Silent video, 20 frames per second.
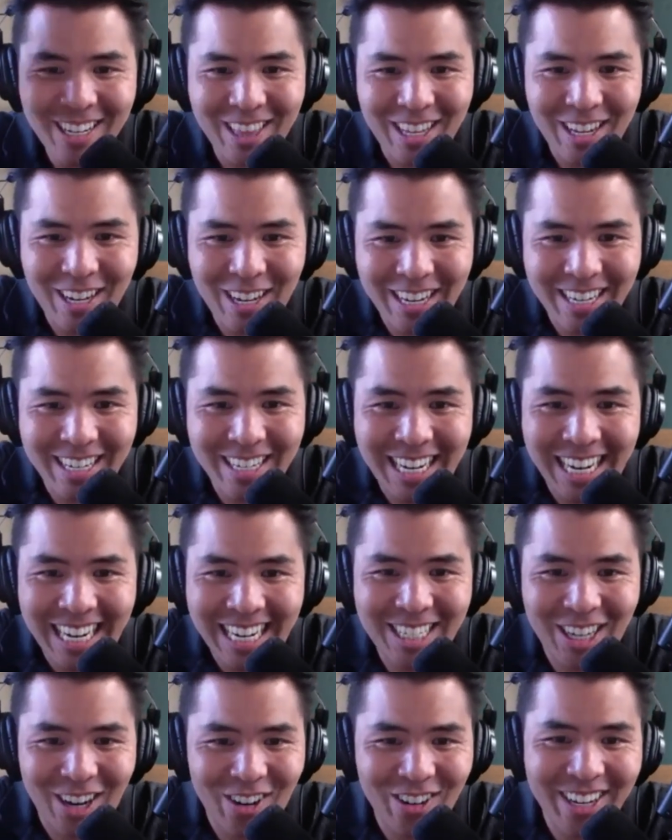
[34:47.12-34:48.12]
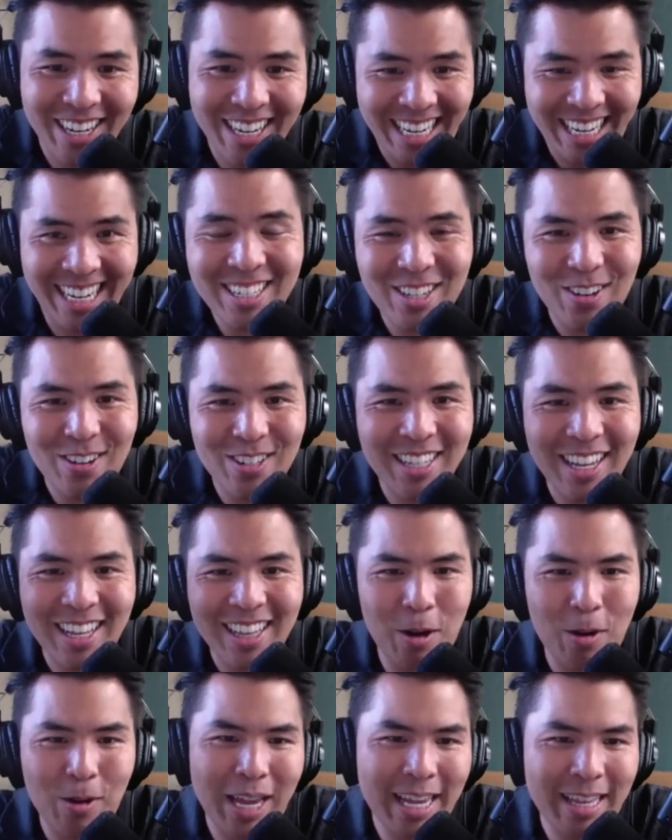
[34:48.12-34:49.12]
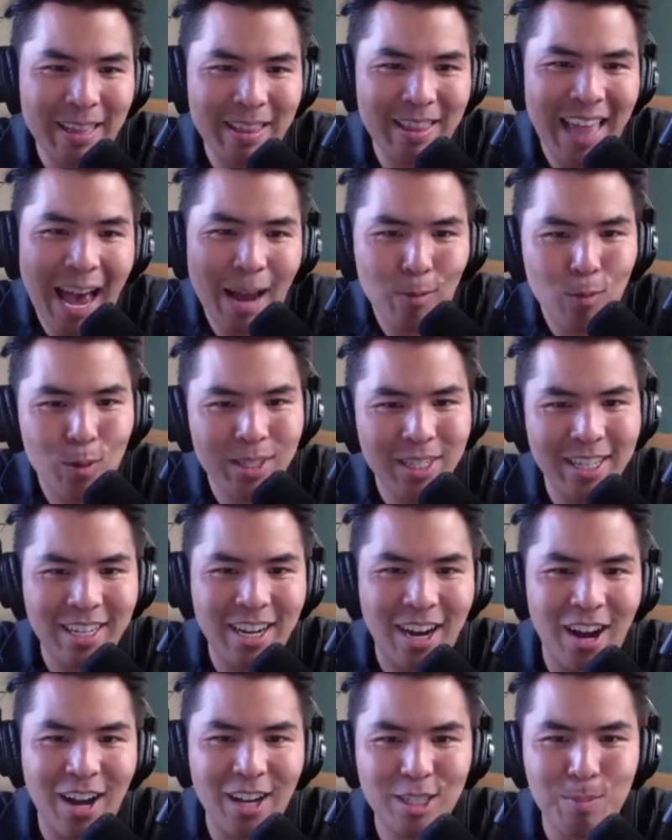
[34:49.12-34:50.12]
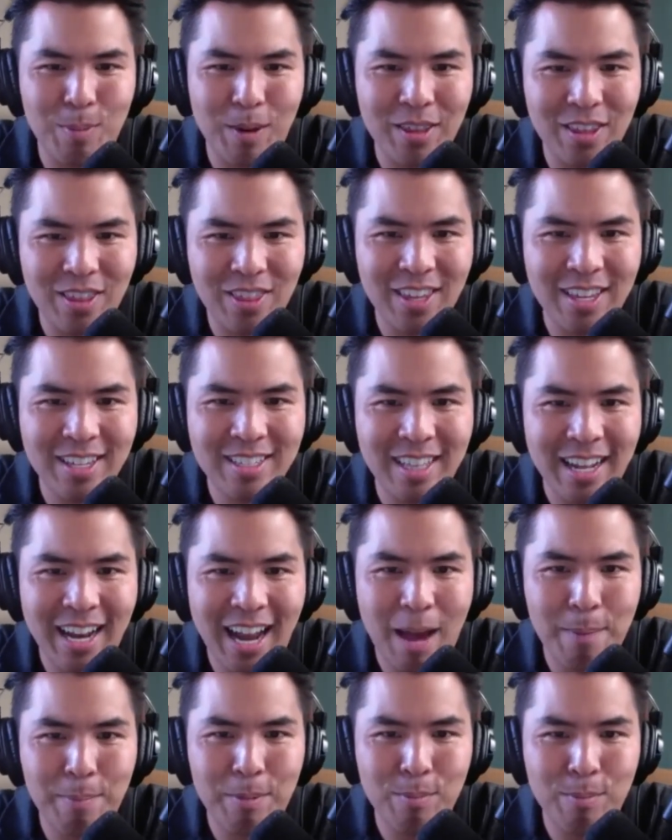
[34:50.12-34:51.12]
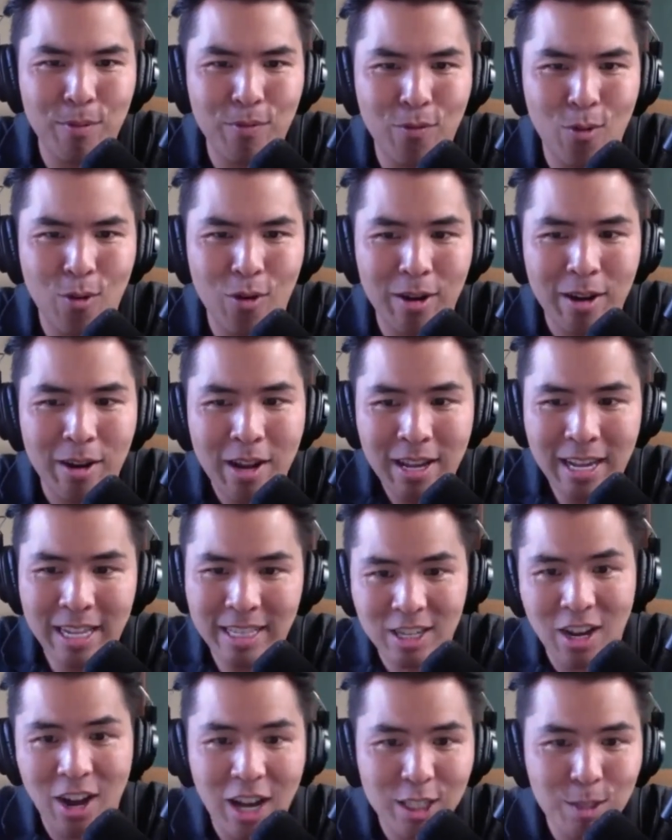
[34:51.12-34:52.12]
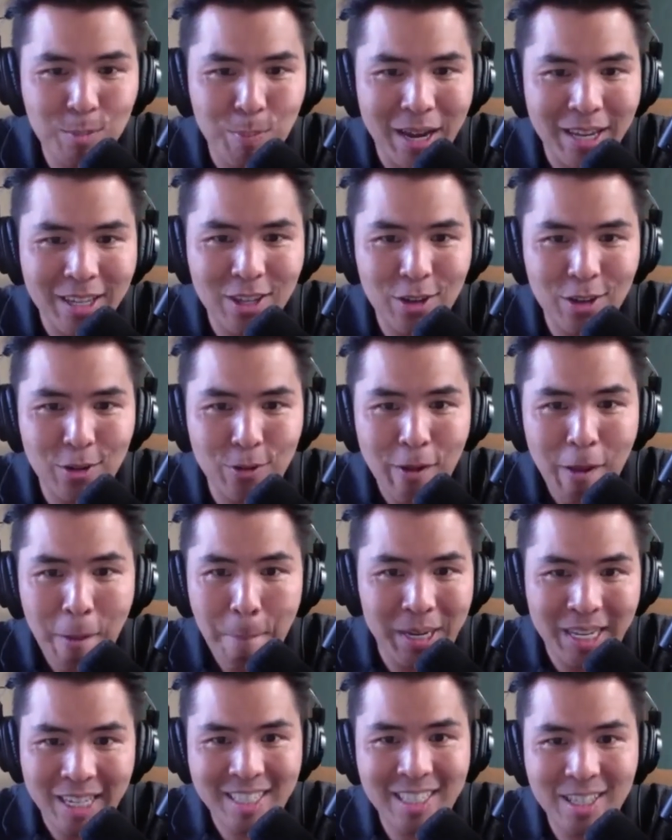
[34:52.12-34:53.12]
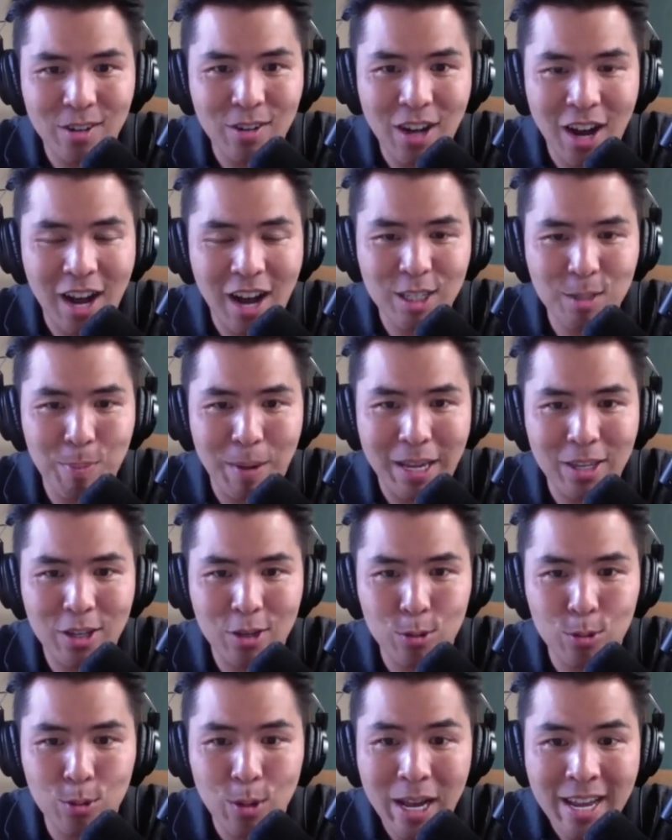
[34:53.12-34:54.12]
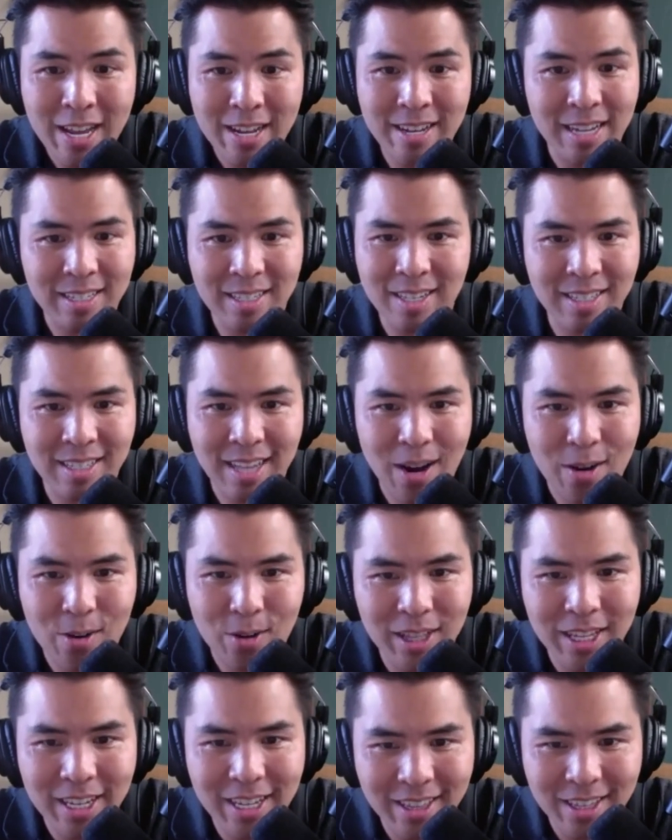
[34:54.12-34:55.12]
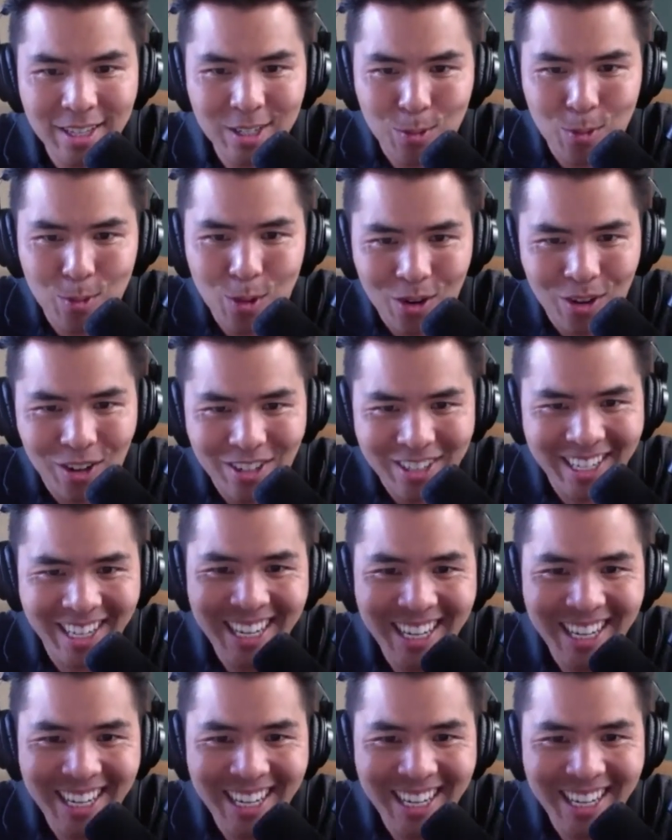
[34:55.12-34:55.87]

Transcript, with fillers: the, into eternity. So it's not, okay, that wasn't caused by the things that happened before. It's caused by you, but it's still caused by you necessarily in this world.